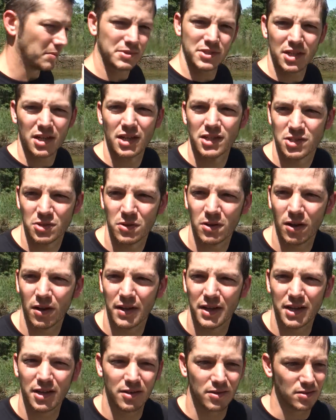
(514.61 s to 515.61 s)
just gonna do it all
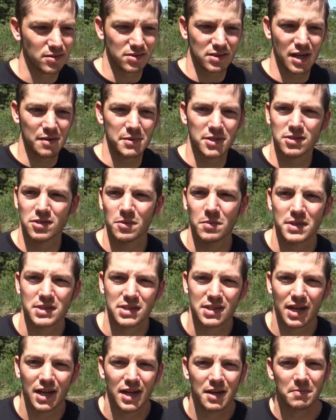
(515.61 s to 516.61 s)
here. It'll save me so much
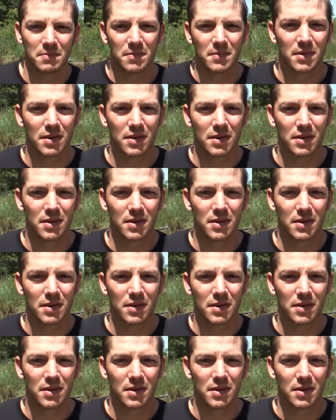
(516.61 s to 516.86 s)
time.